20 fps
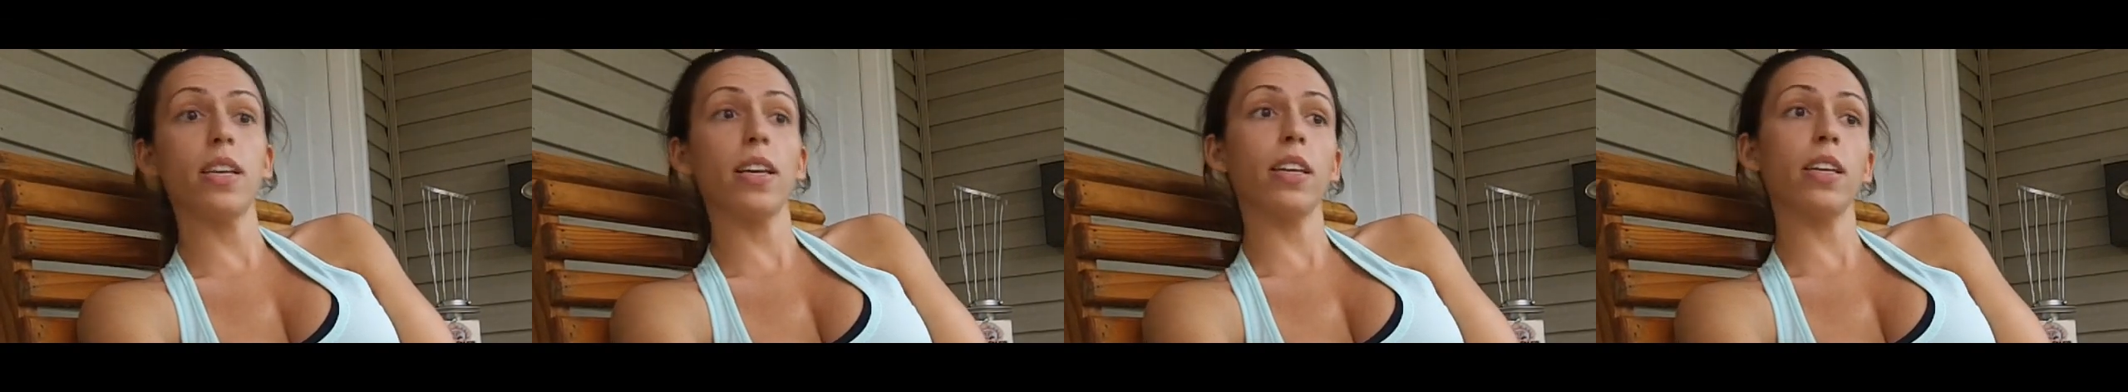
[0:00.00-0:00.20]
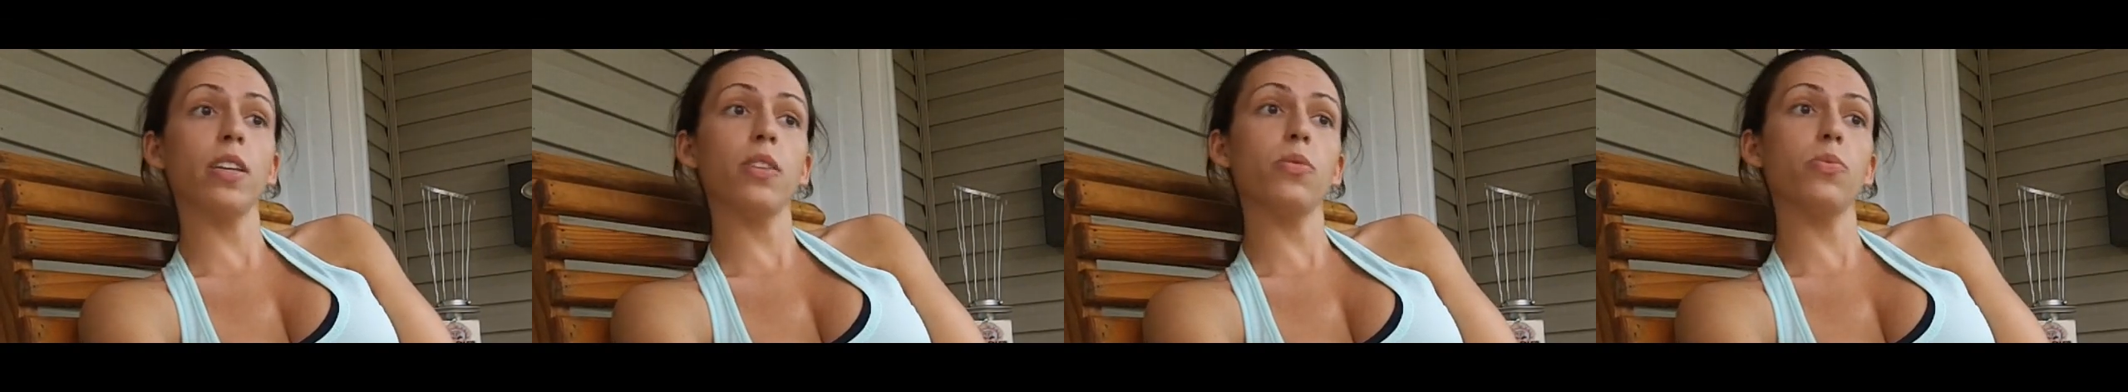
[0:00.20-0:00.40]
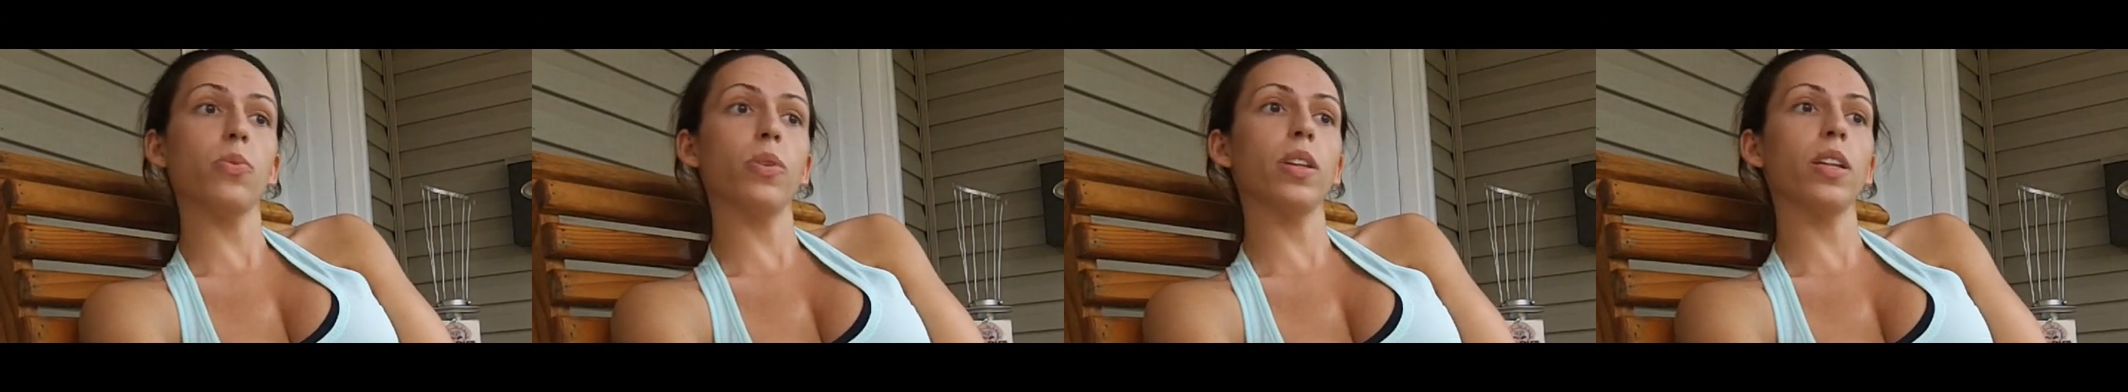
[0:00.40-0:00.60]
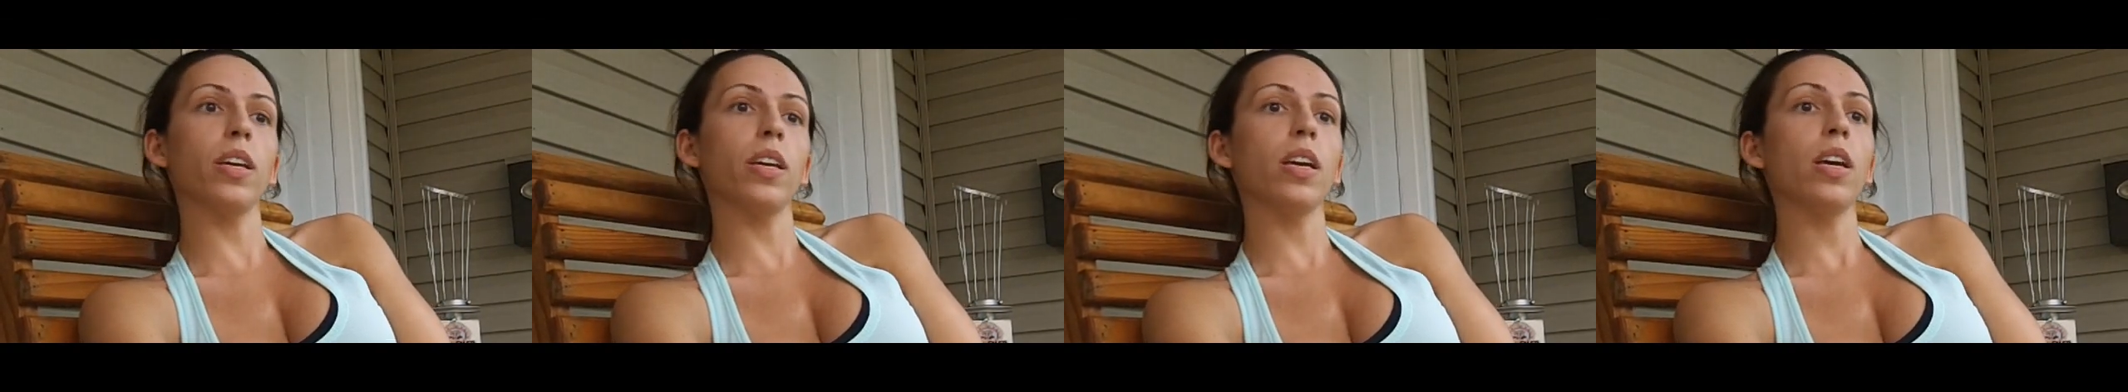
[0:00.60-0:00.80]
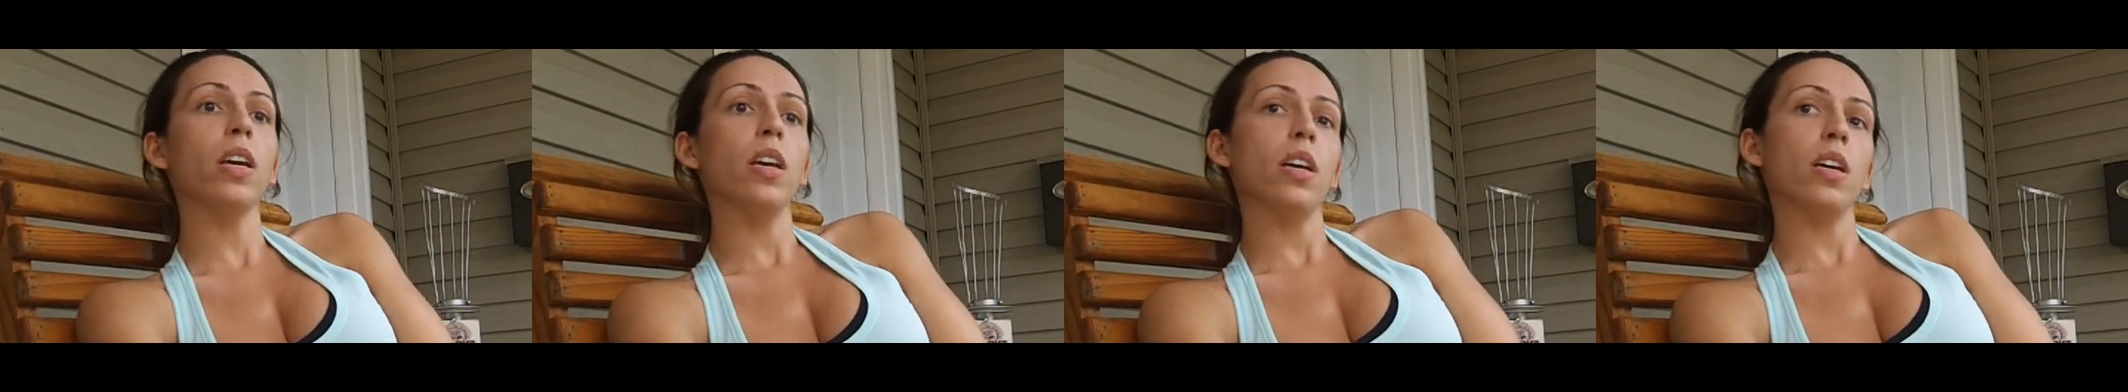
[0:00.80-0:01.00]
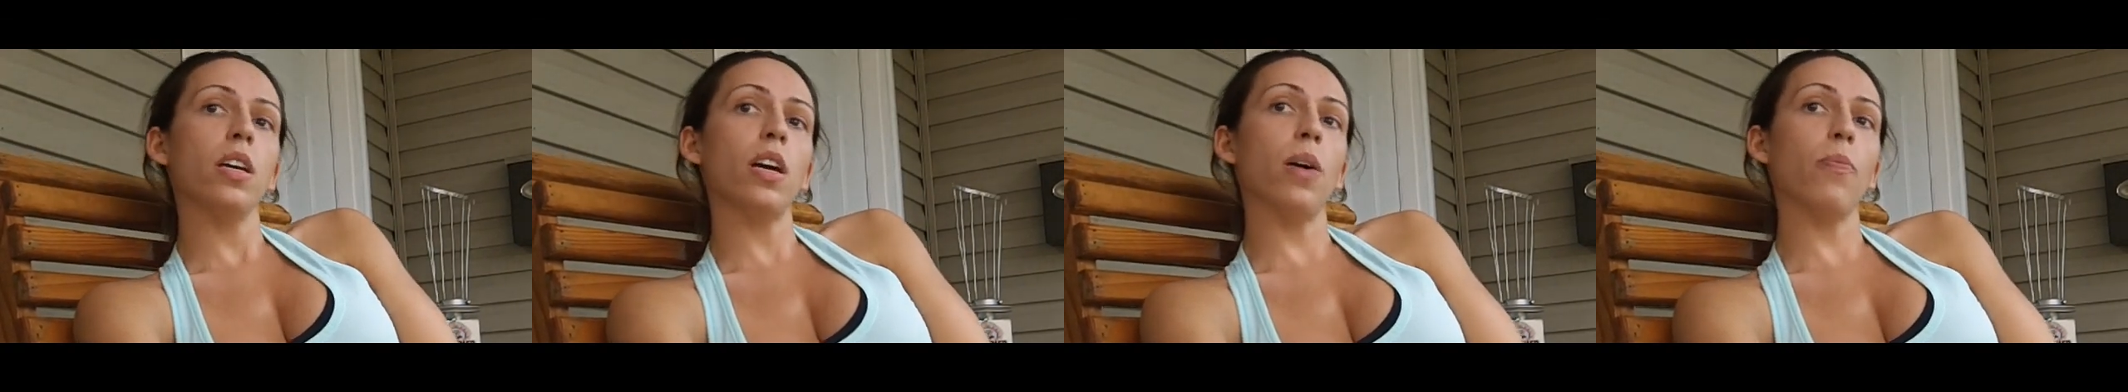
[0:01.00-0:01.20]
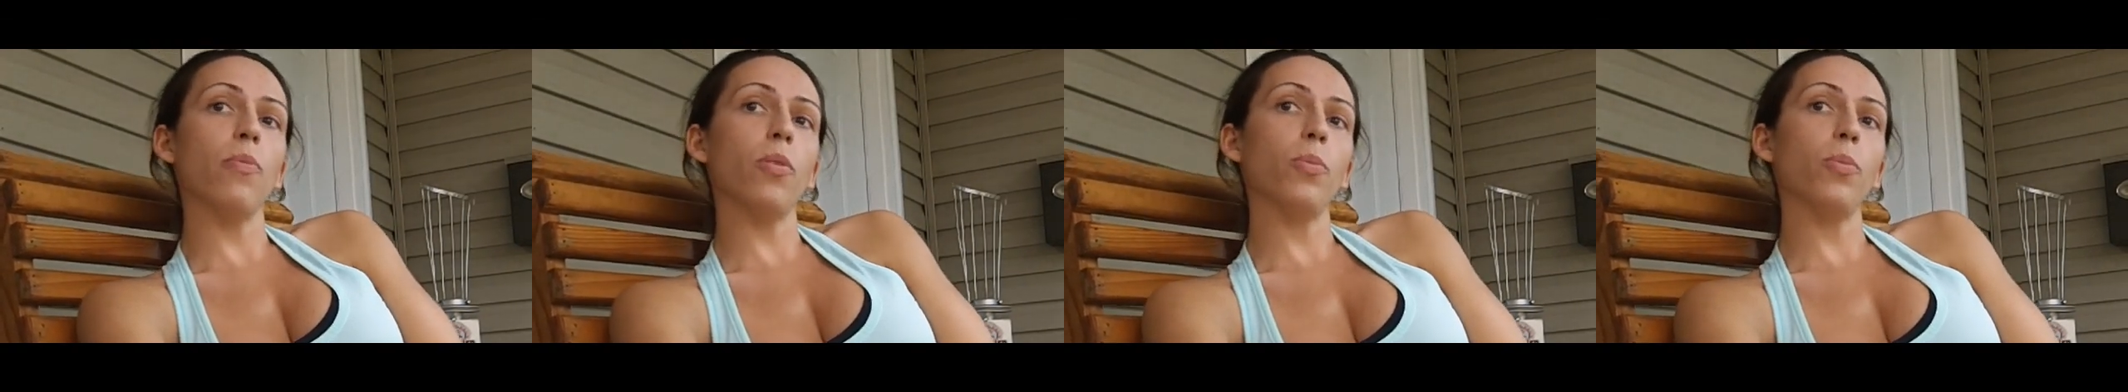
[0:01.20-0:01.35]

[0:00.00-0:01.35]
like, he's really come